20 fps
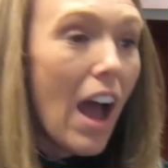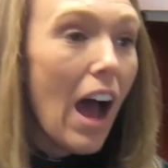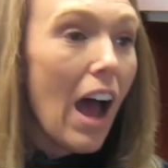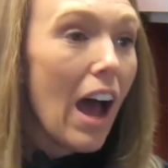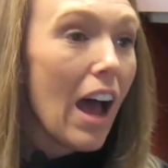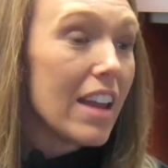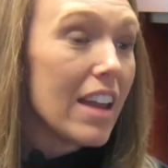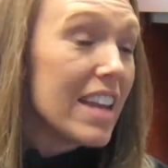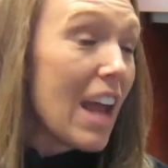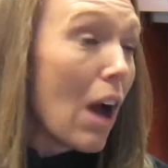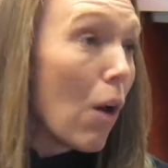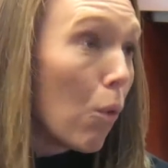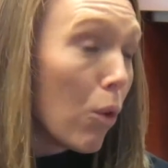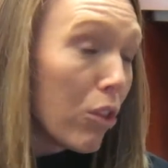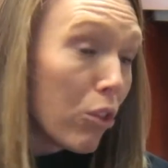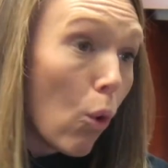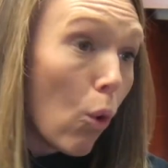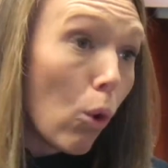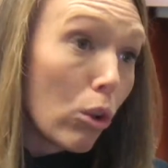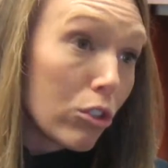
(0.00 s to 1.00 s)
Now,
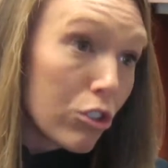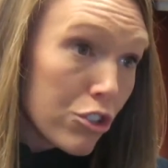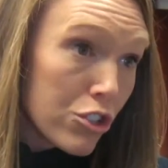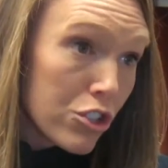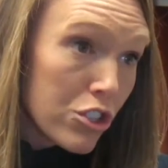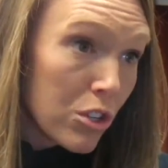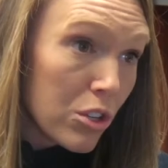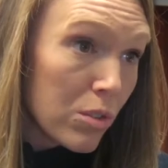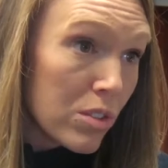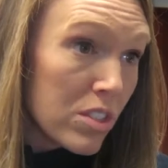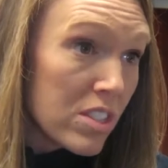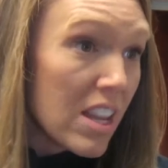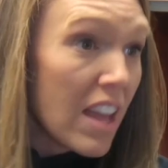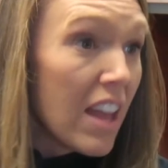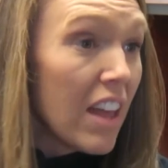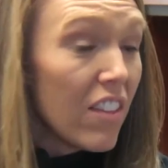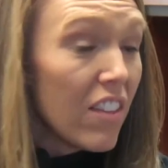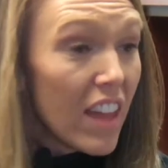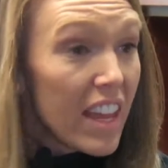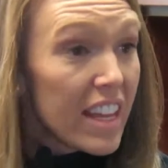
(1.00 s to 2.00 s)
with older students,
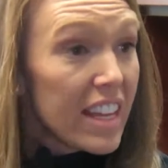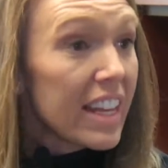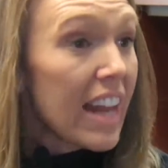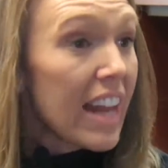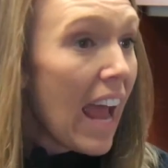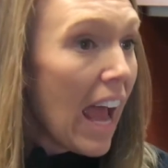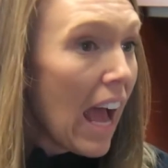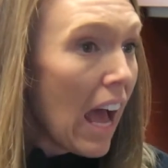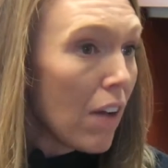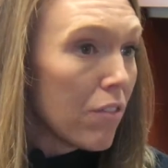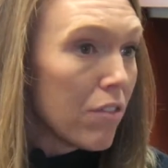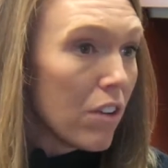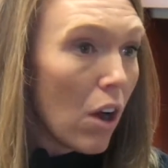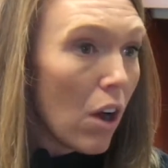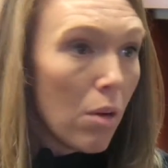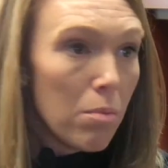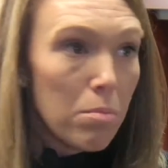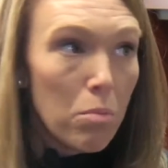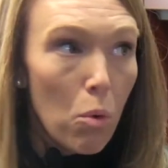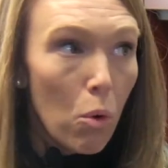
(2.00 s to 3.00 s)
they can have
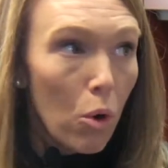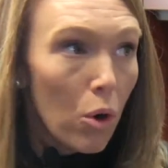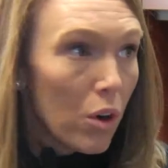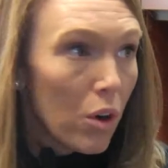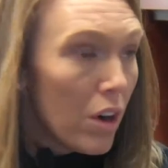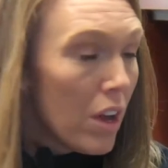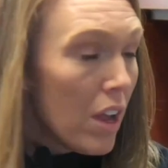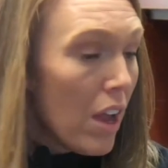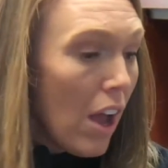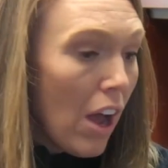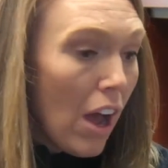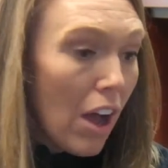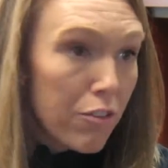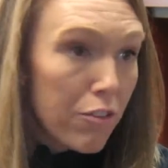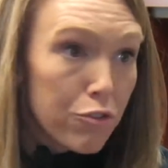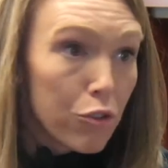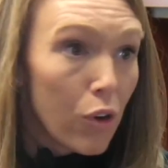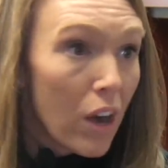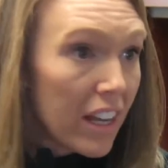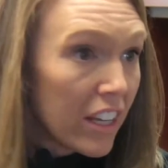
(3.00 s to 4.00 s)
a more
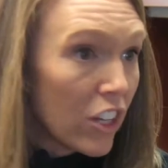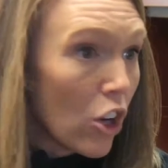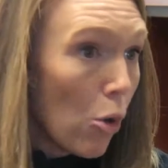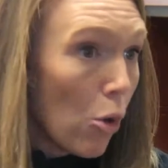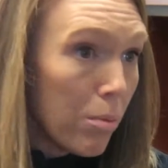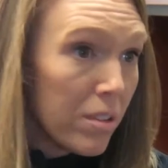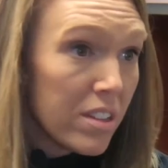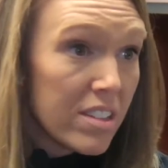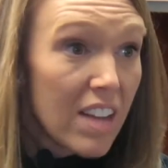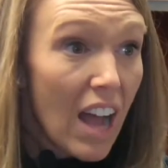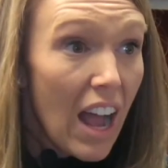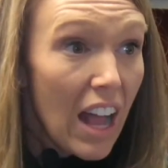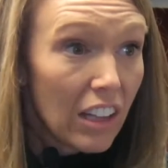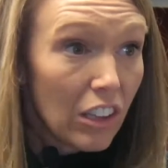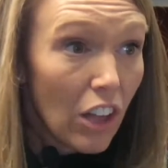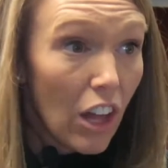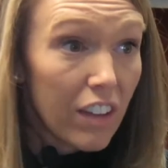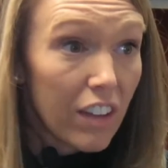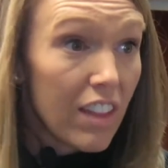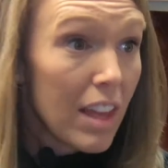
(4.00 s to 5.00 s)
frank and open
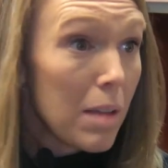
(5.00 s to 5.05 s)
dialogue.